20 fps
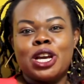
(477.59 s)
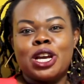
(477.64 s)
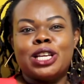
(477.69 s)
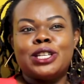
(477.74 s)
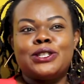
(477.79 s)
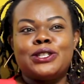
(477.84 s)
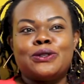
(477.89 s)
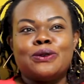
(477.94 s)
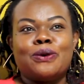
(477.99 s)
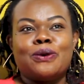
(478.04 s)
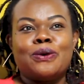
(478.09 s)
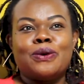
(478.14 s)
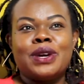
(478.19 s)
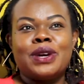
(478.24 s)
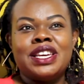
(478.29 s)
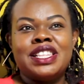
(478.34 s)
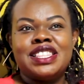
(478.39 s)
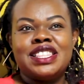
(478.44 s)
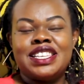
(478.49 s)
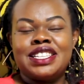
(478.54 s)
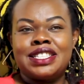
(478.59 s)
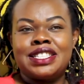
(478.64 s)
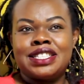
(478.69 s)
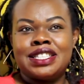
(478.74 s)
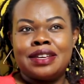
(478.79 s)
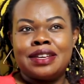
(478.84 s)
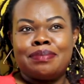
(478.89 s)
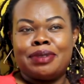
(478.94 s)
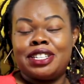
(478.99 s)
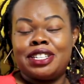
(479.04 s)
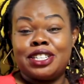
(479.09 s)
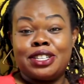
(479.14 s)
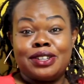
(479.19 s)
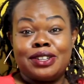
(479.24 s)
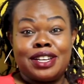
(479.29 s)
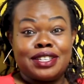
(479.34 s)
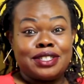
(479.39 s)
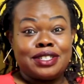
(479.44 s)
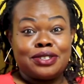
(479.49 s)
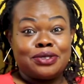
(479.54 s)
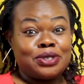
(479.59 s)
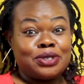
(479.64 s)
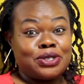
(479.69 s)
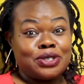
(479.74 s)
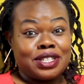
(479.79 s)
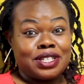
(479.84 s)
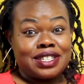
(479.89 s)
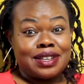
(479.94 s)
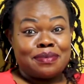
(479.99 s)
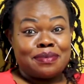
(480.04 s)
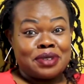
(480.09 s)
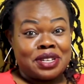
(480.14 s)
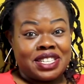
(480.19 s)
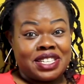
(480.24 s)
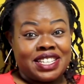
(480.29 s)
So in this particular situation, someone